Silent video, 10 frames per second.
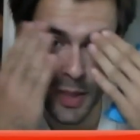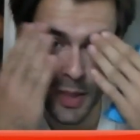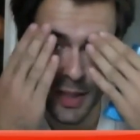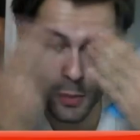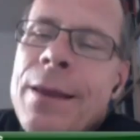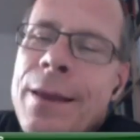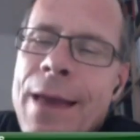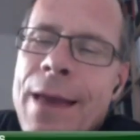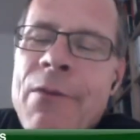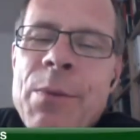
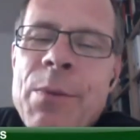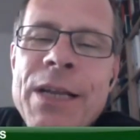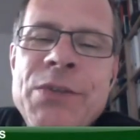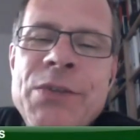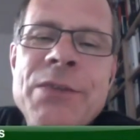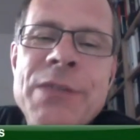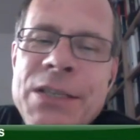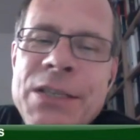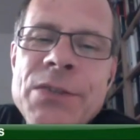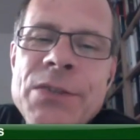Everybody says
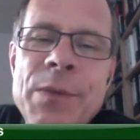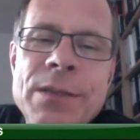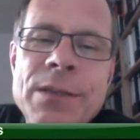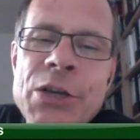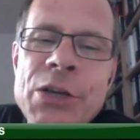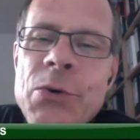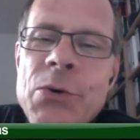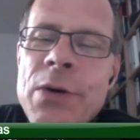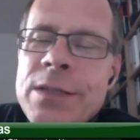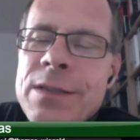it is a military
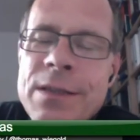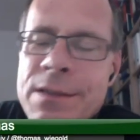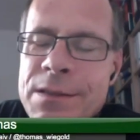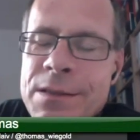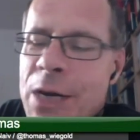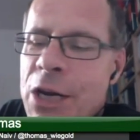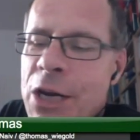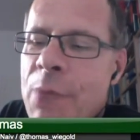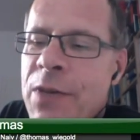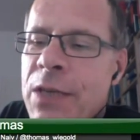coup, it's quite
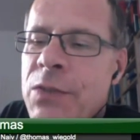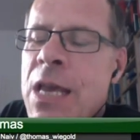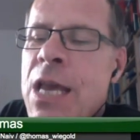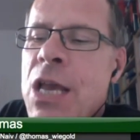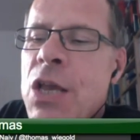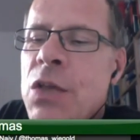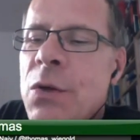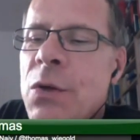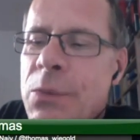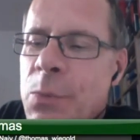obvious.
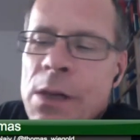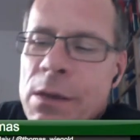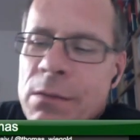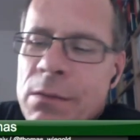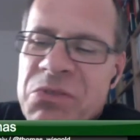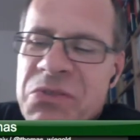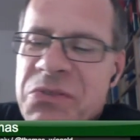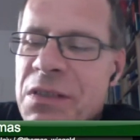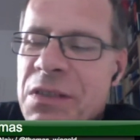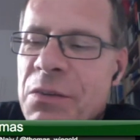So it will
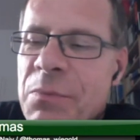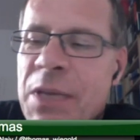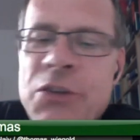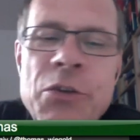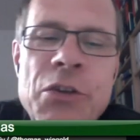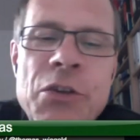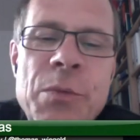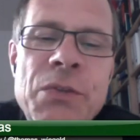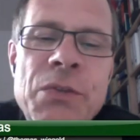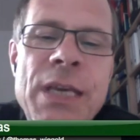still be to
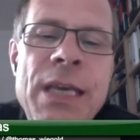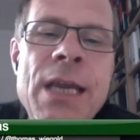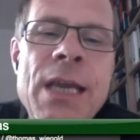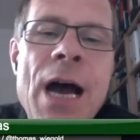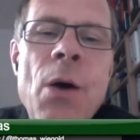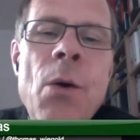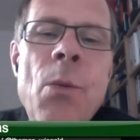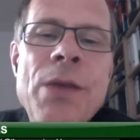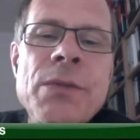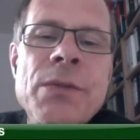be seen how
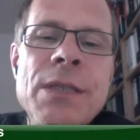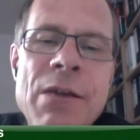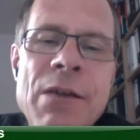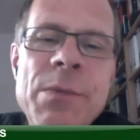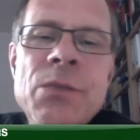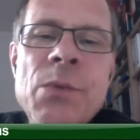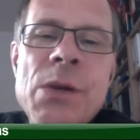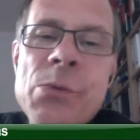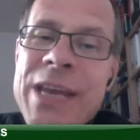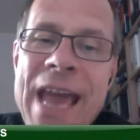Western governments
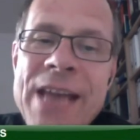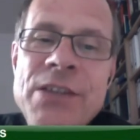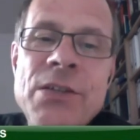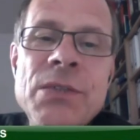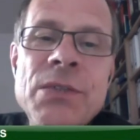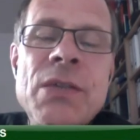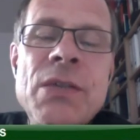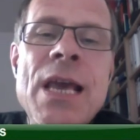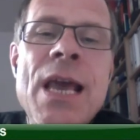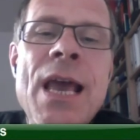will react to this.
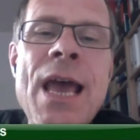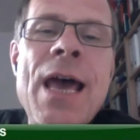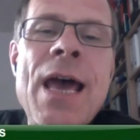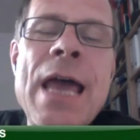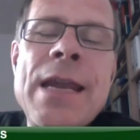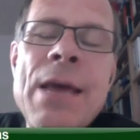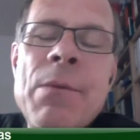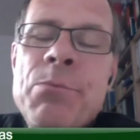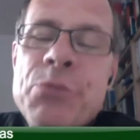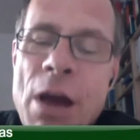
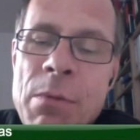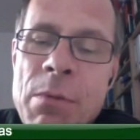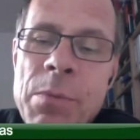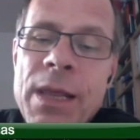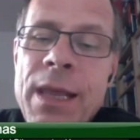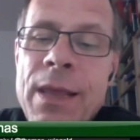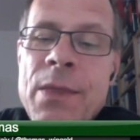And probably, and